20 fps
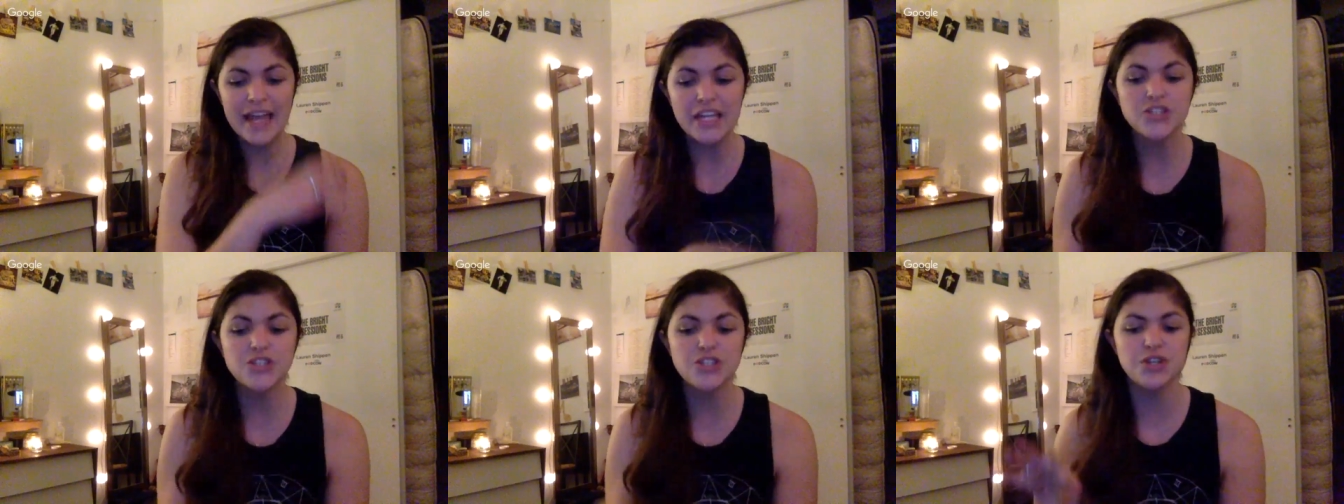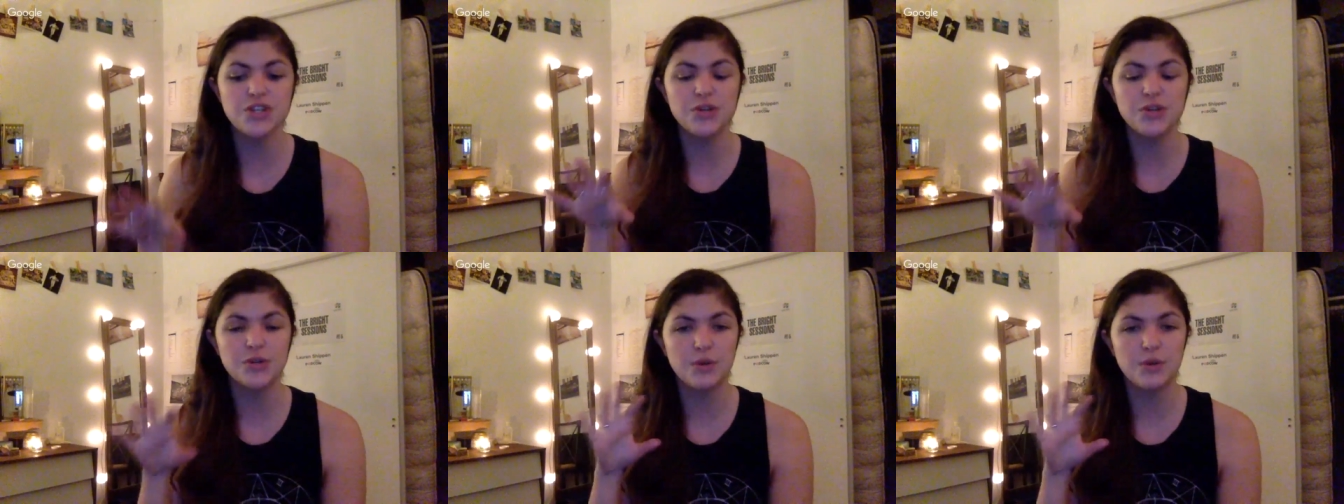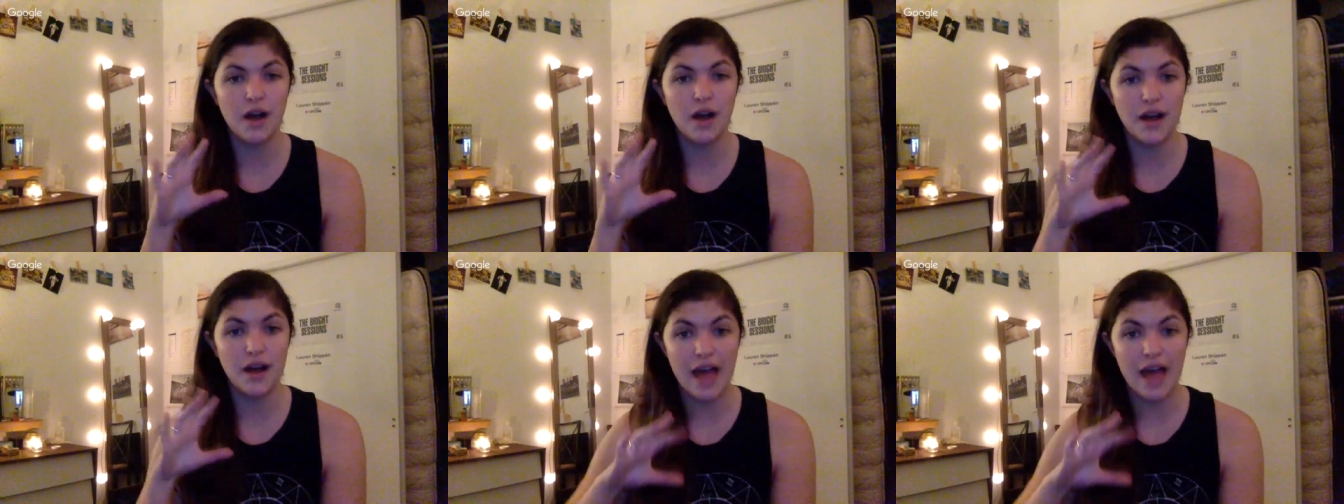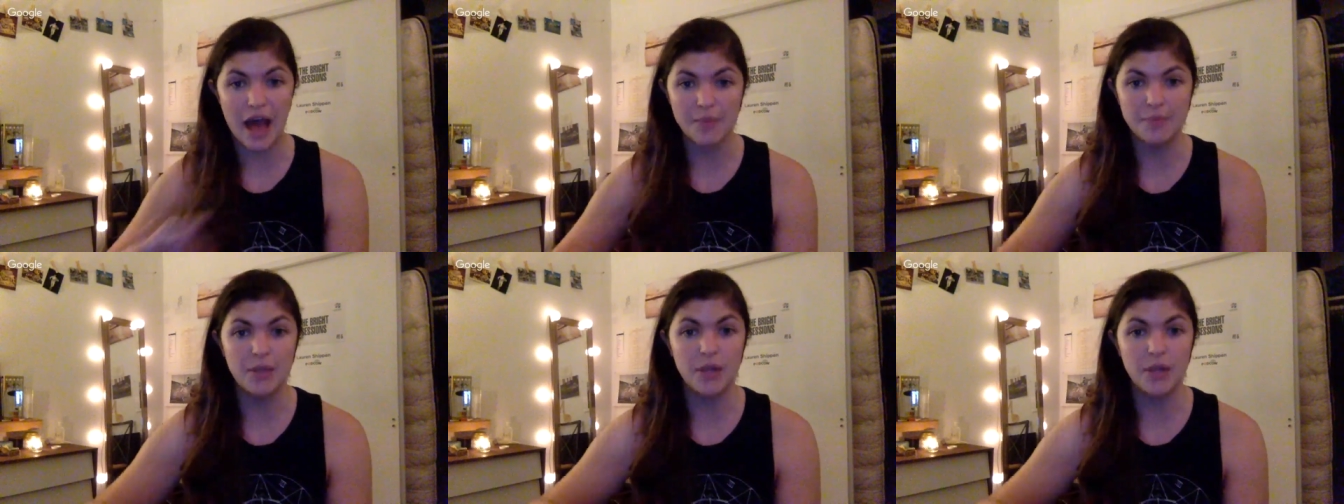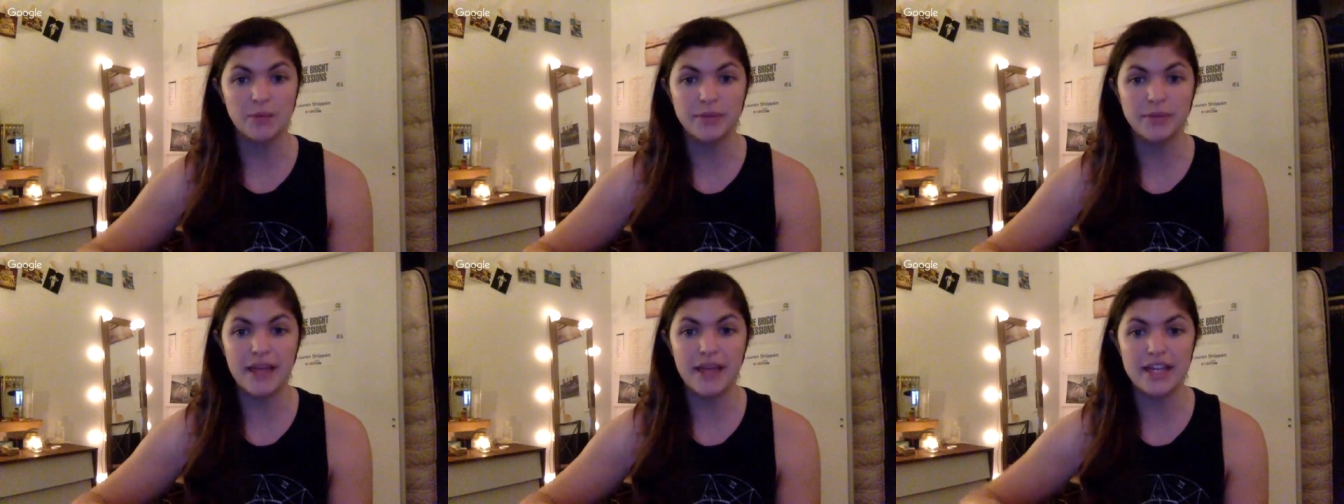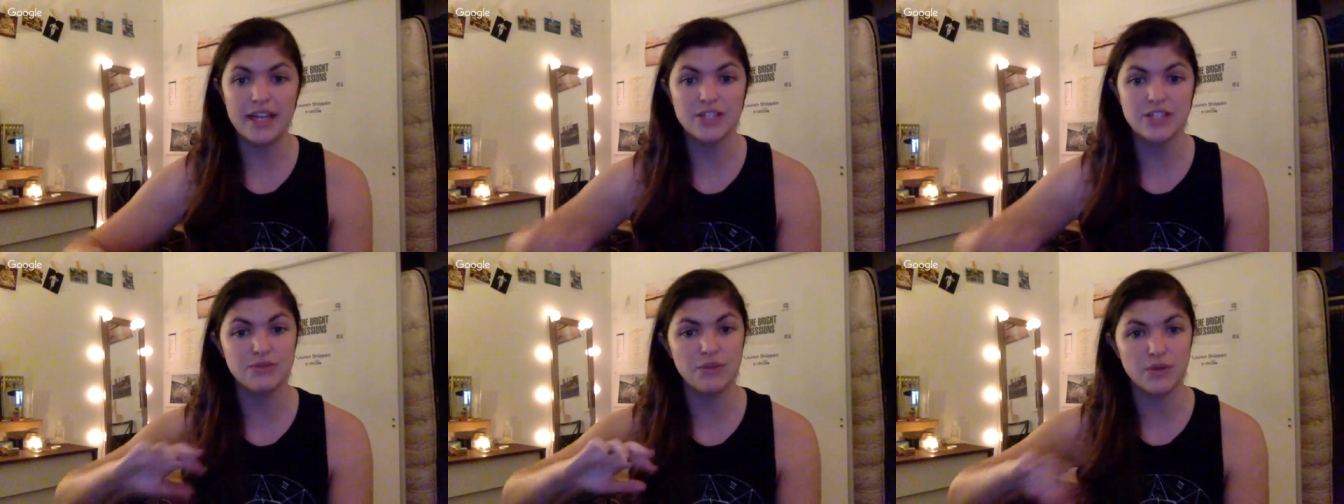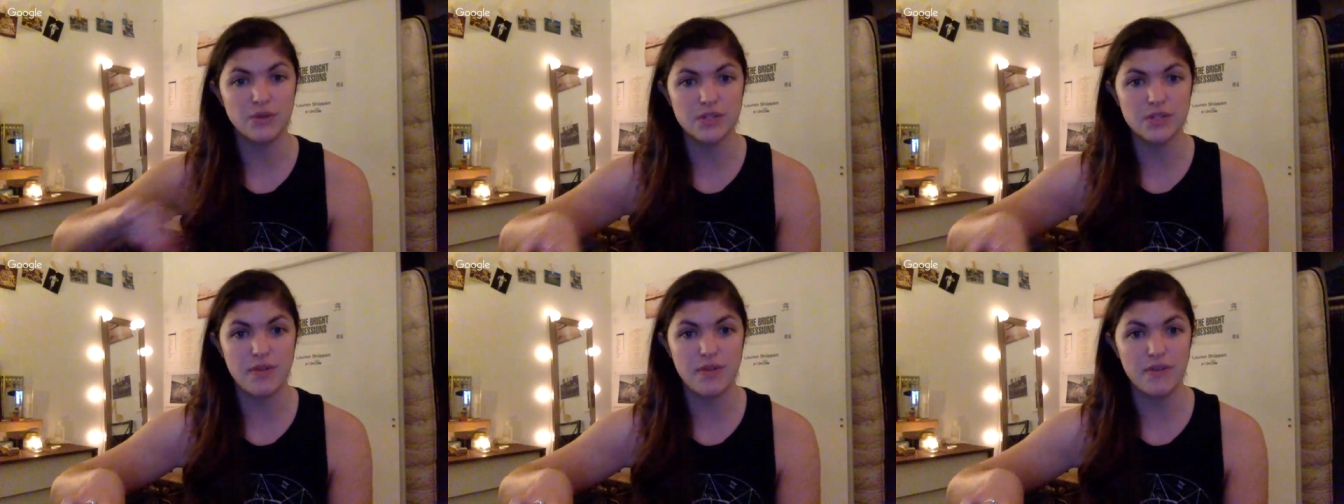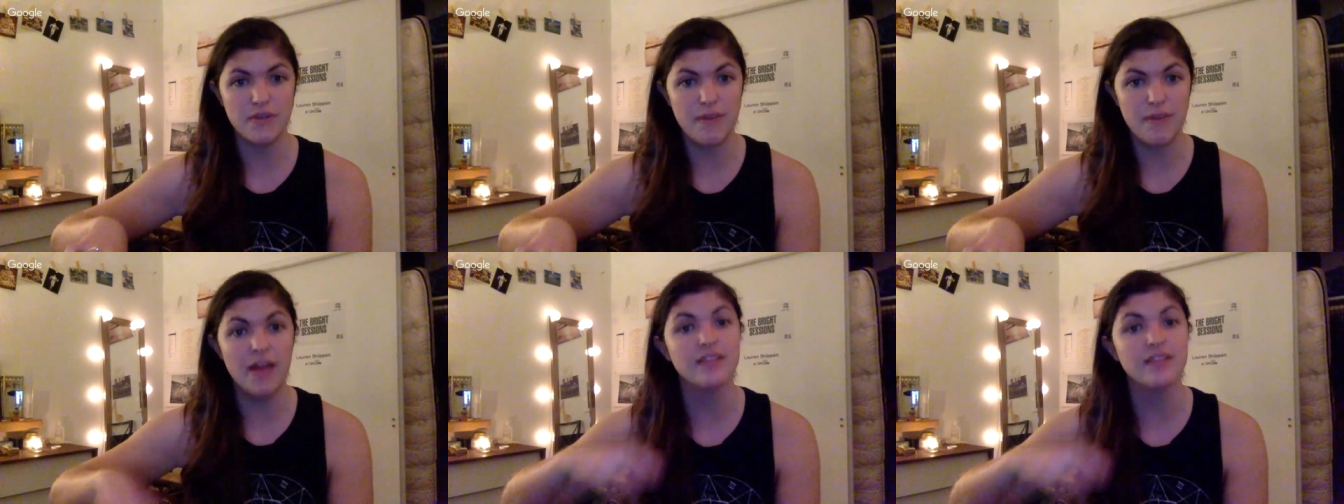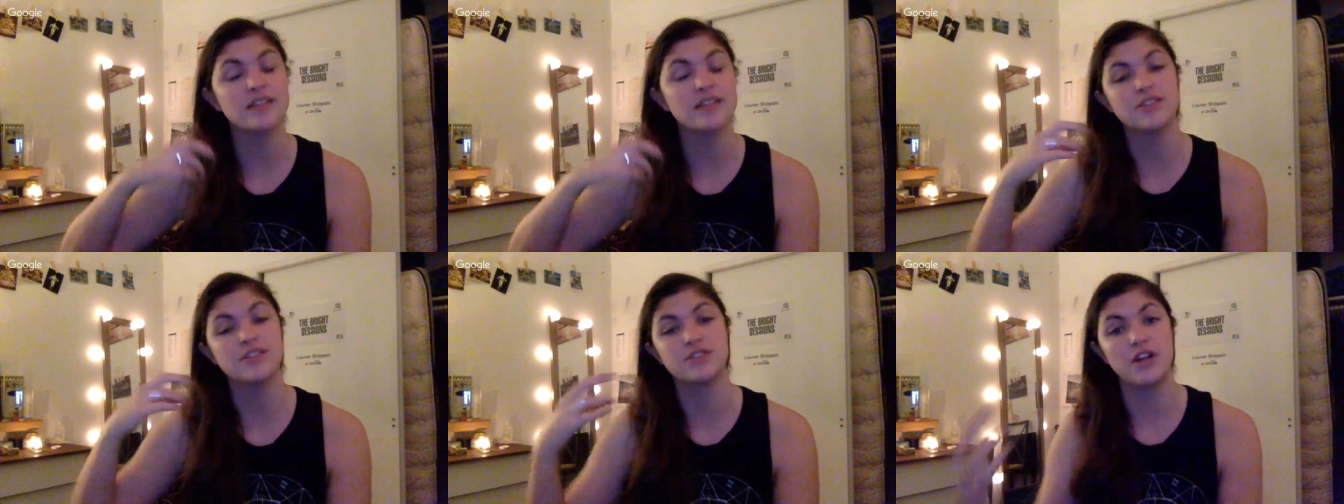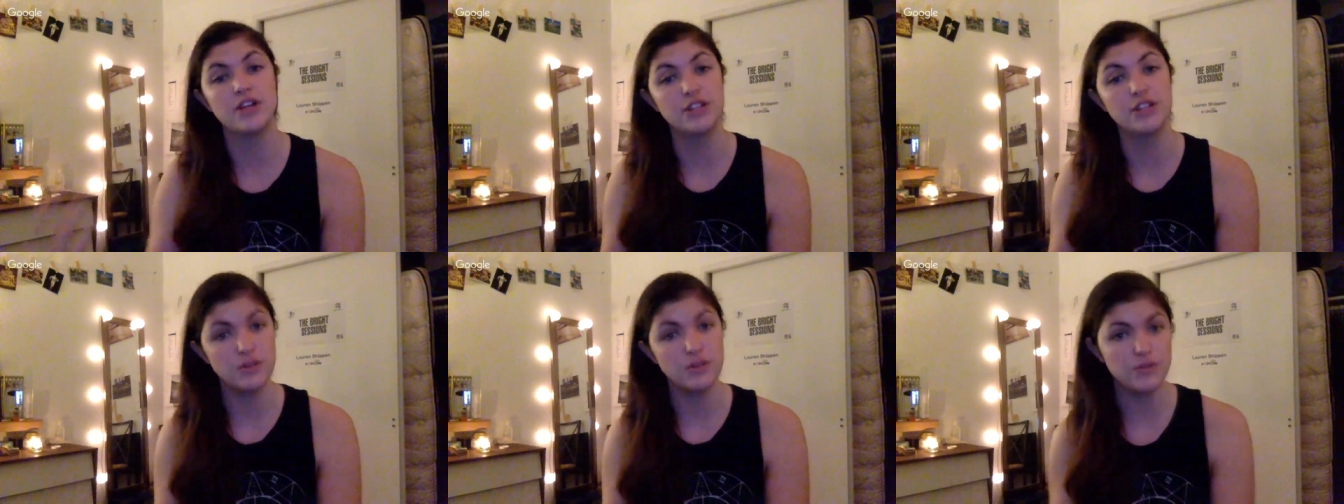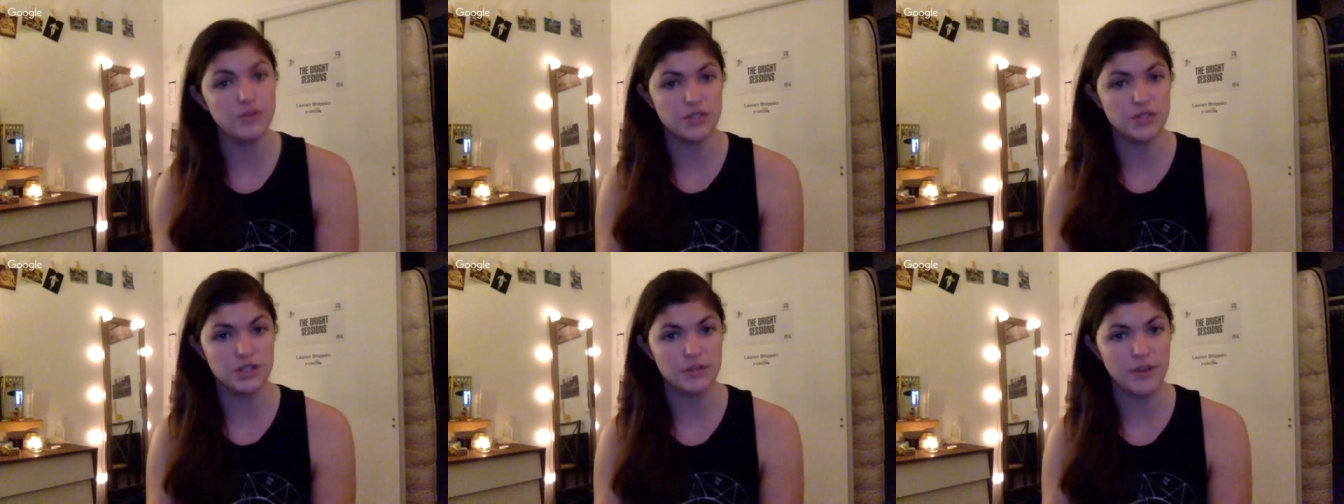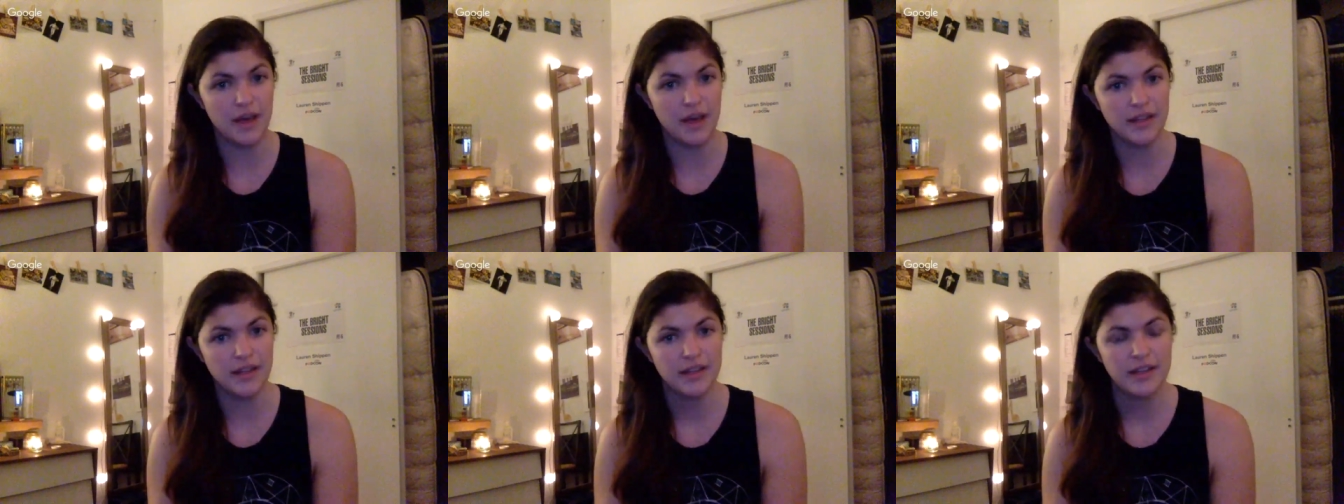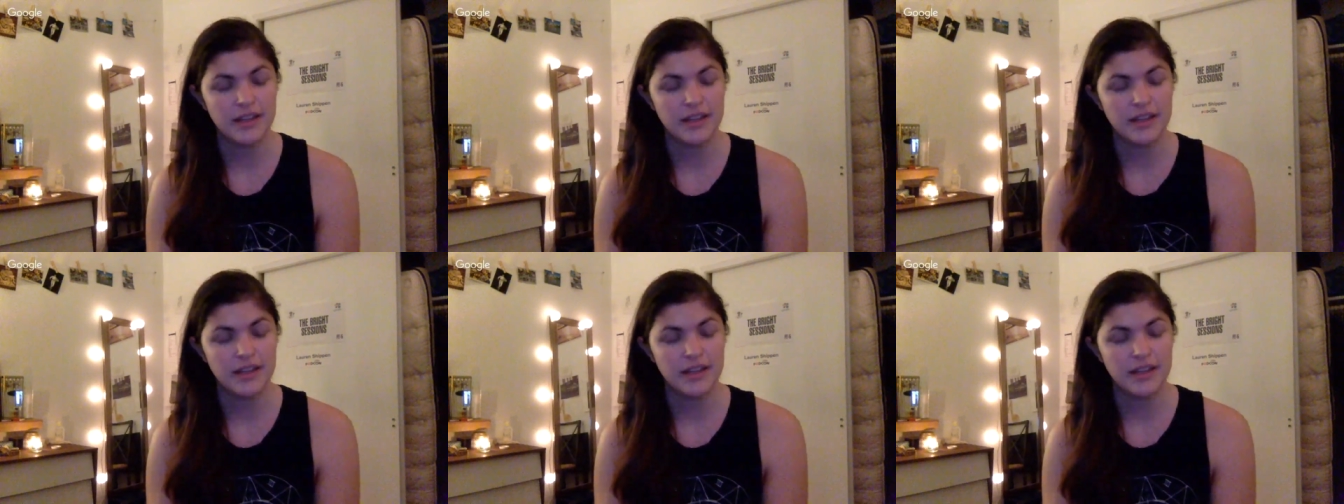into a happier place throws them off balance because they're not used to it.